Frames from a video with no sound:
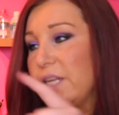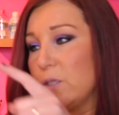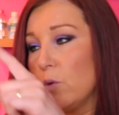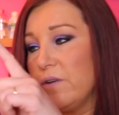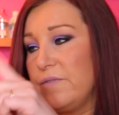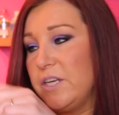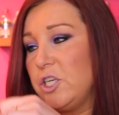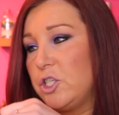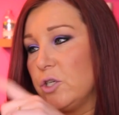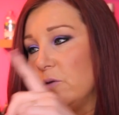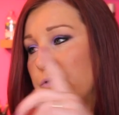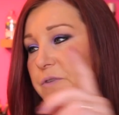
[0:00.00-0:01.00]
and it's one of these
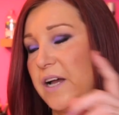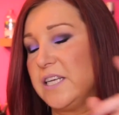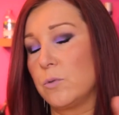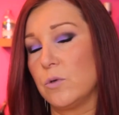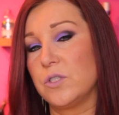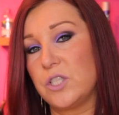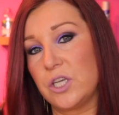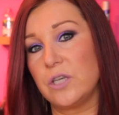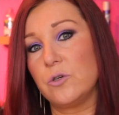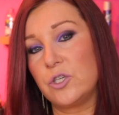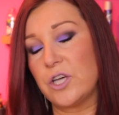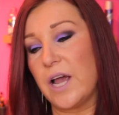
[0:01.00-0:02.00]
dual phase ones that
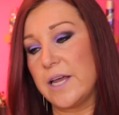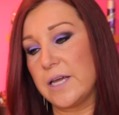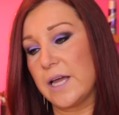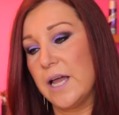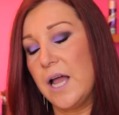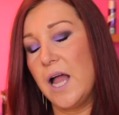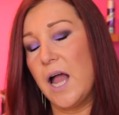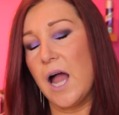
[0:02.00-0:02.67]
you shake